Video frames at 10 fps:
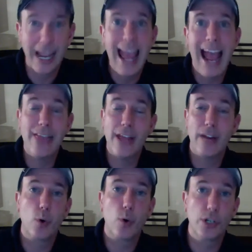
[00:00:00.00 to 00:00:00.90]
And then, of
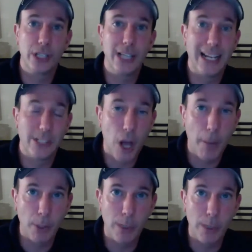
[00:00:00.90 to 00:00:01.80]
course, the last
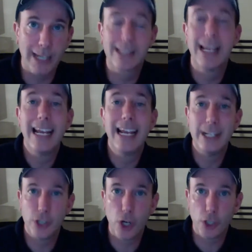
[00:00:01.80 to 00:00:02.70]
couple of weeks, he
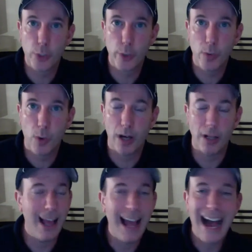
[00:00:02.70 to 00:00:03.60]
starts doing well.